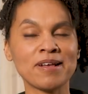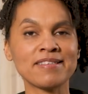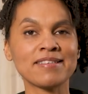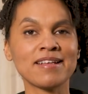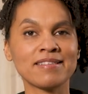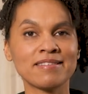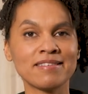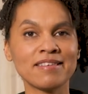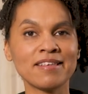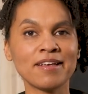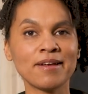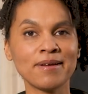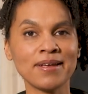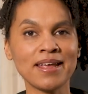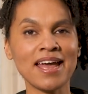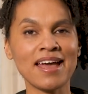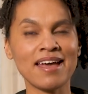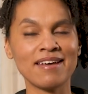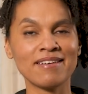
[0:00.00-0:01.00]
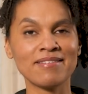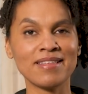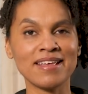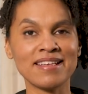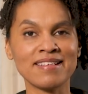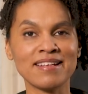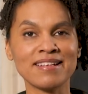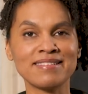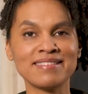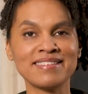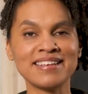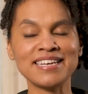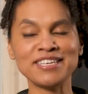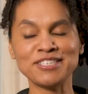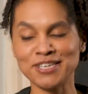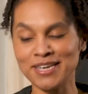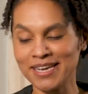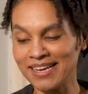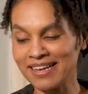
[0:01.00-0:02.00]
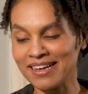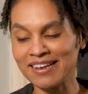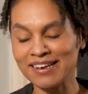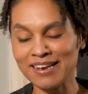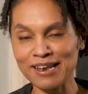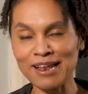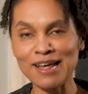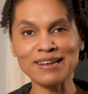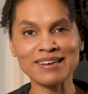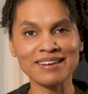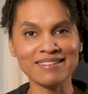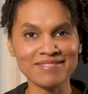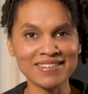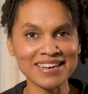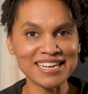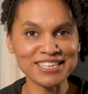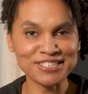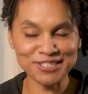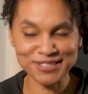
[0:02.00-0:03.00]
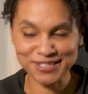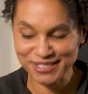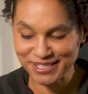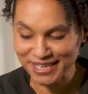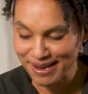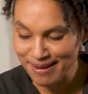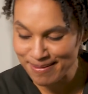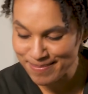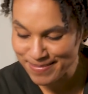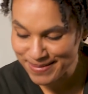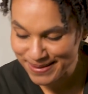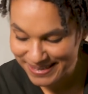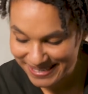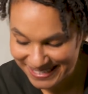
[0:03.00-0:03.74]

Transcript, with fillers: my son, so yeah, it's a teaching and learning relationship.